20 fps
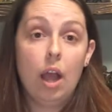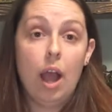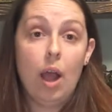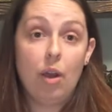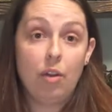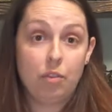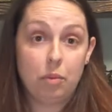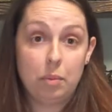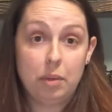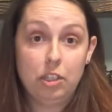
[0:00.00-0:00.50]

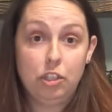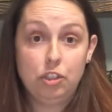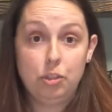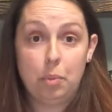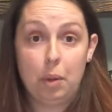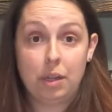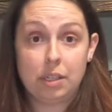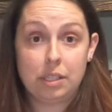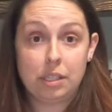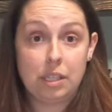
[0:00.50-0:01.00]
however many
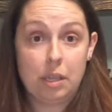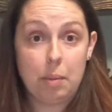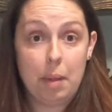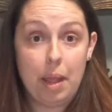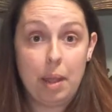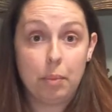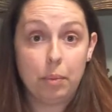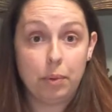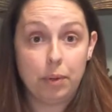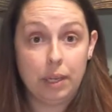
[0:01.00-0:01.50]
shoe boxes I'm
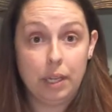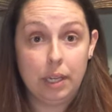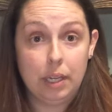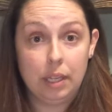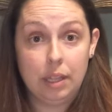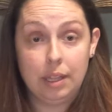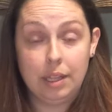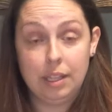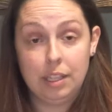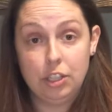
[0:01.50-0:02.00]
able to
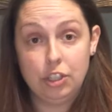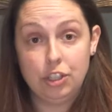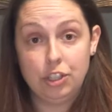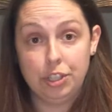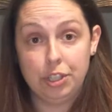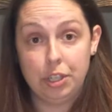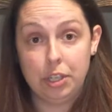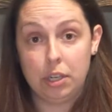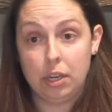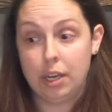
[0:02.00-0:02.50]
hit
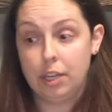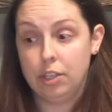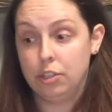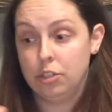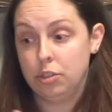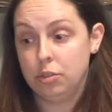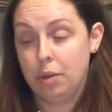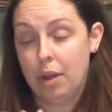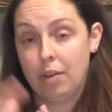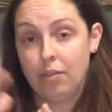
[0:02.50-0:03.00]
this year. I
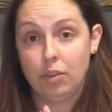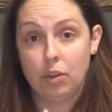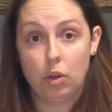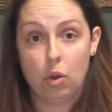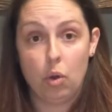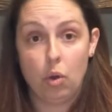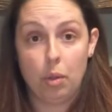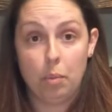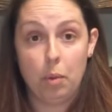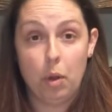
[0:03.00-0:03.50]
do have a
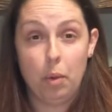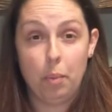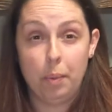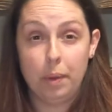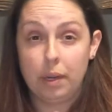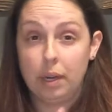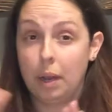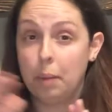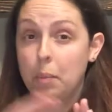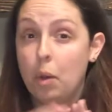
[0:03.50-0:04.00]
goal. I'm
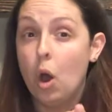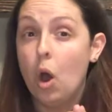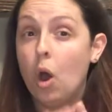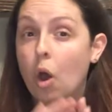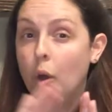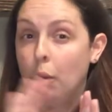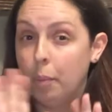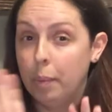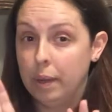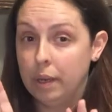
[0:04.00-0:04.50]
hoping, I'm
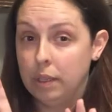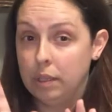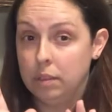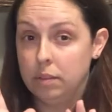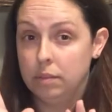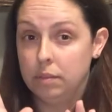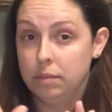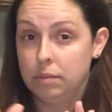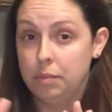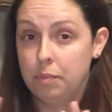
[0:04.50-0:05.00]
hoping
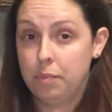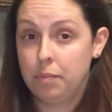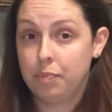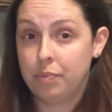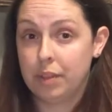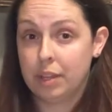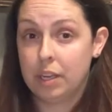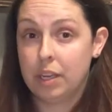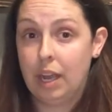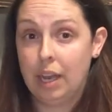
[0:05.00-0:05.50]

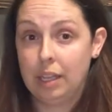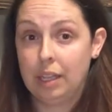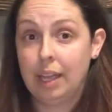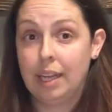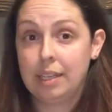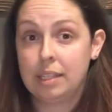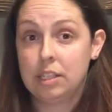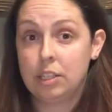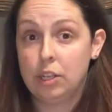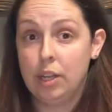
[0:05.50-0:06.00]
I'd
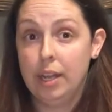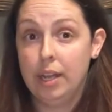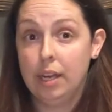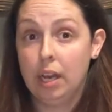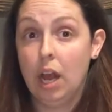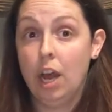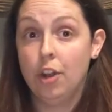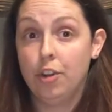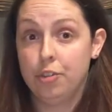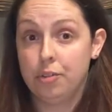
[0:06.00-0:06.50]
like to hit
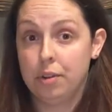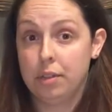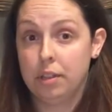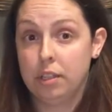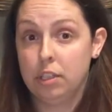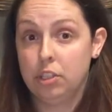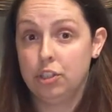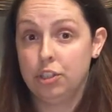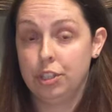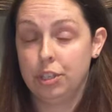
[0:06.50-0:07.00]

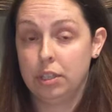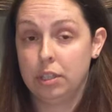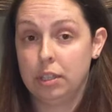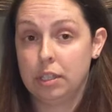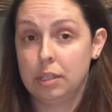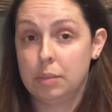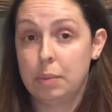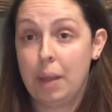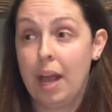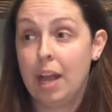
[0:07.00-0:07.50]
100 this year.
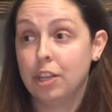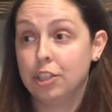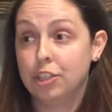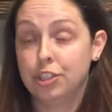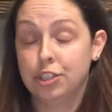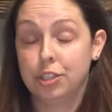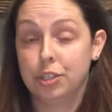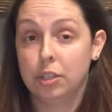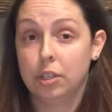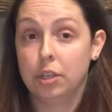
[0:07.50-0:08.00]
This
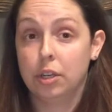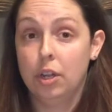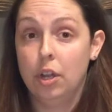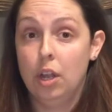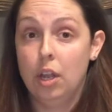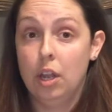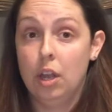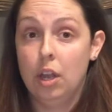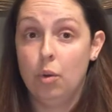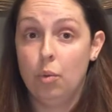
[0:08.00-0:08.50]
past year,
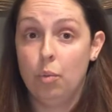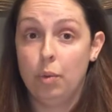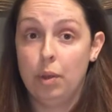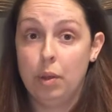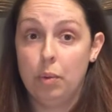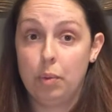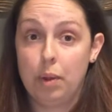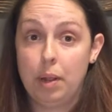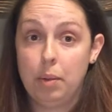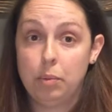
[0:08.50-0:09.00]

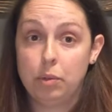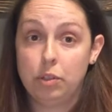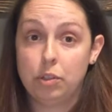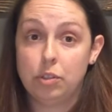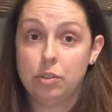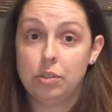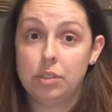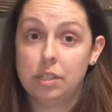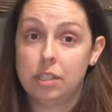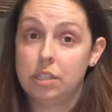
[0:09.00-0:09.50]
we were able to
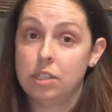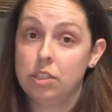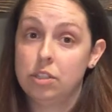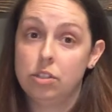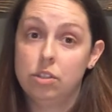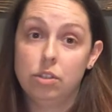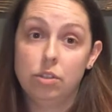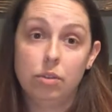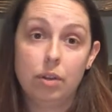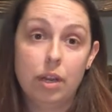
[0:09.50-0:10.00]
do
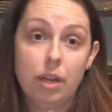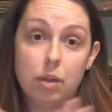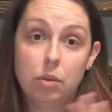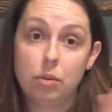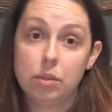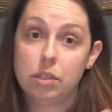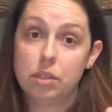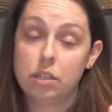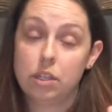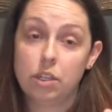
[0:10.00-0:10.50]
62, and it
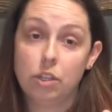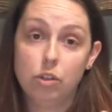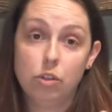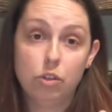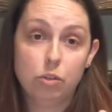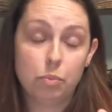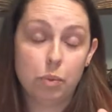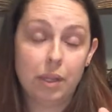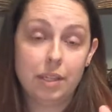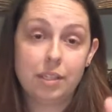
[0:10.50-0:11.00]
was a
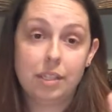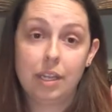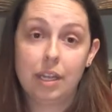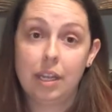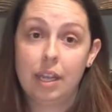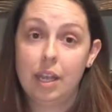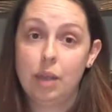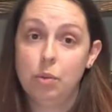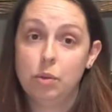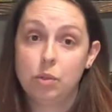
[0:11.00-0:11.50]
huge
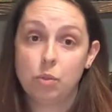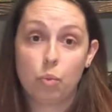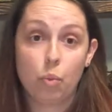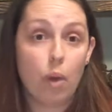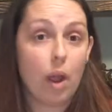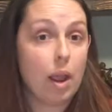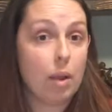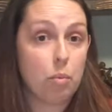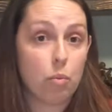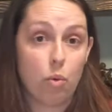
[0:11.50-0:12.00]
blessing. It was
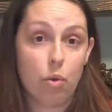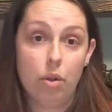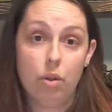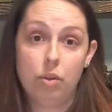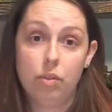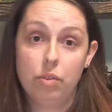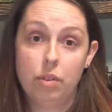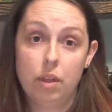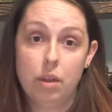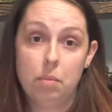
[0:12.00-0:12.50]
way
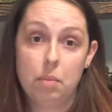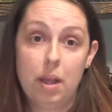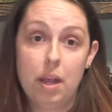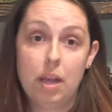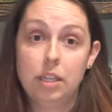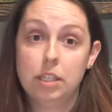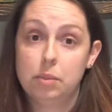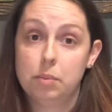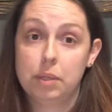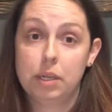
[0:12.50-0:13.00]
more than my
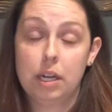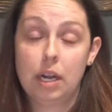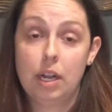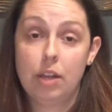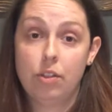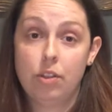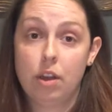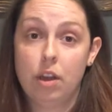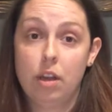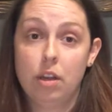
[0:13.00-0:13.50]
husband and
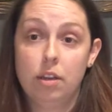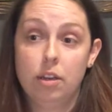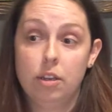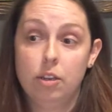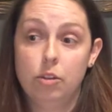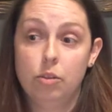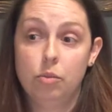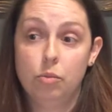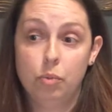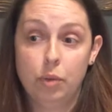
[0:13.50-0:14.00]
I thought
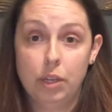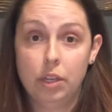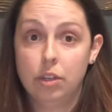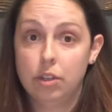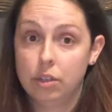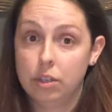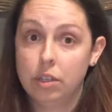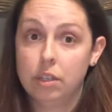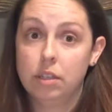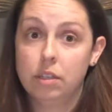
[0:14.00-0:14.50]
we
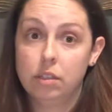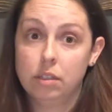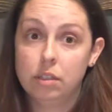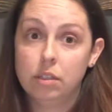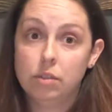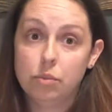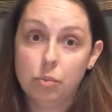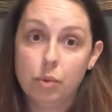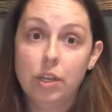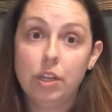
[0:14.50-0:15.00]
could
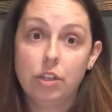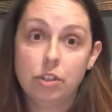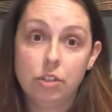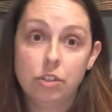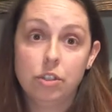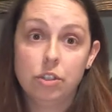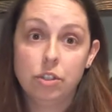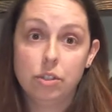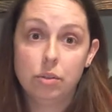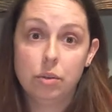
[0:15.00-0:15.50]
we
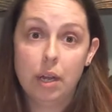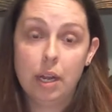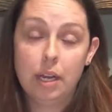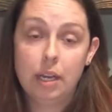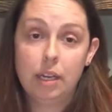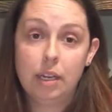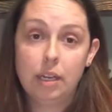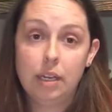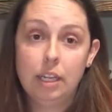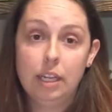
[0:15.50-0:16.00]
could do,
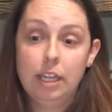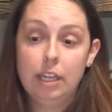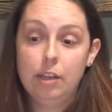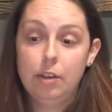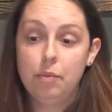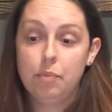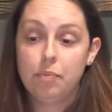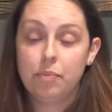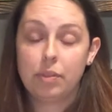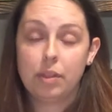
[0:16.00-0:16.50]
and
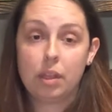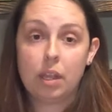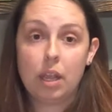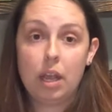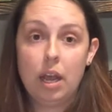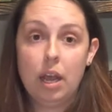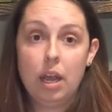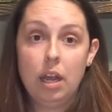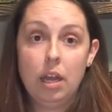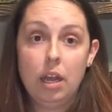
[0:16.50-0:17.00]

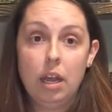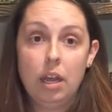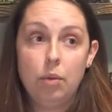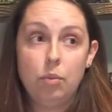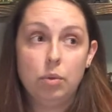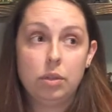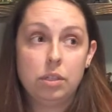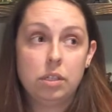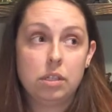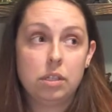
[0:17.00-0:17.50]
I
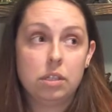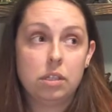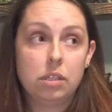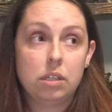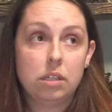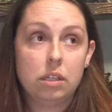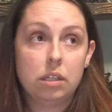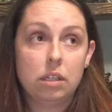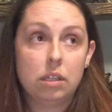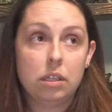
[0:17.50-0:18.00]
was
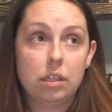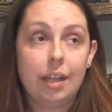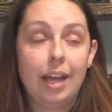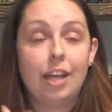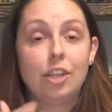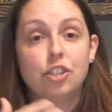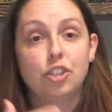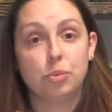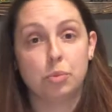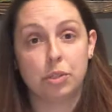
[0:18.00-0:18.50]

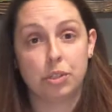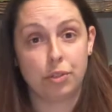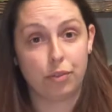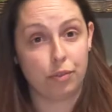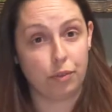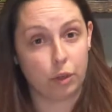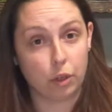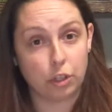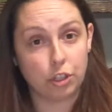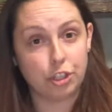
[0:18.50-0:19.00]
last year was the
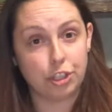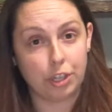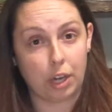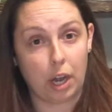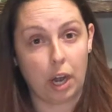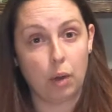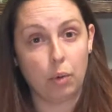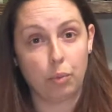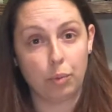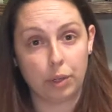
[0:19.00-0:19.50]
first
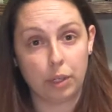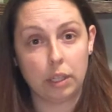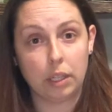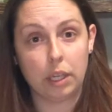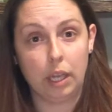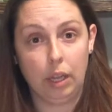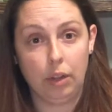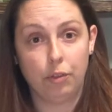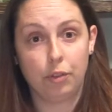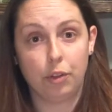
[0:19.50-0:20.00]
year I
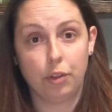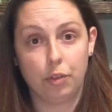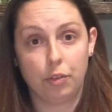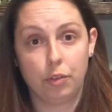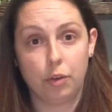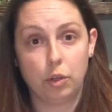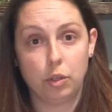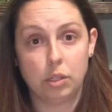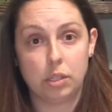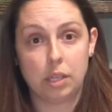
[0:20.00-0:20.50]
really, for the
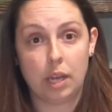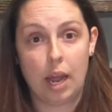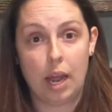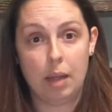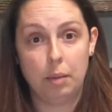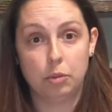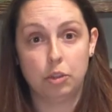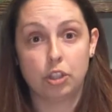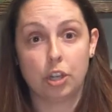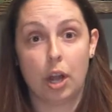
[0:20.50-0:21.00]
first
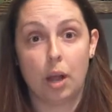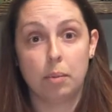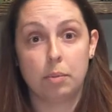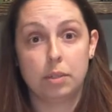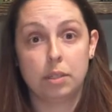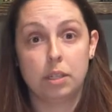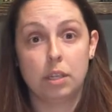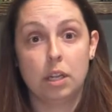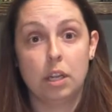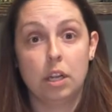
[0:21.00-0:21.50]
time,
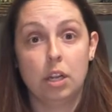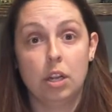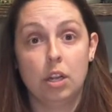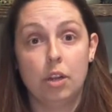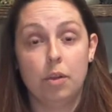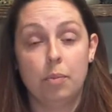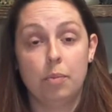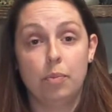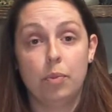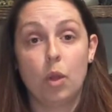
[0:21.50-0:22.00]
shopped
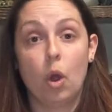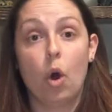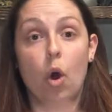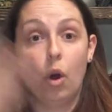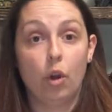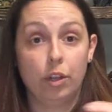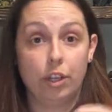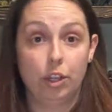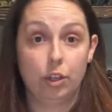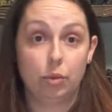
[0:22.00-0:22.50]

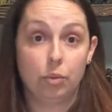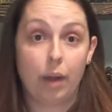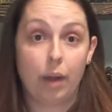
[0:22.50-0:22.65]
all year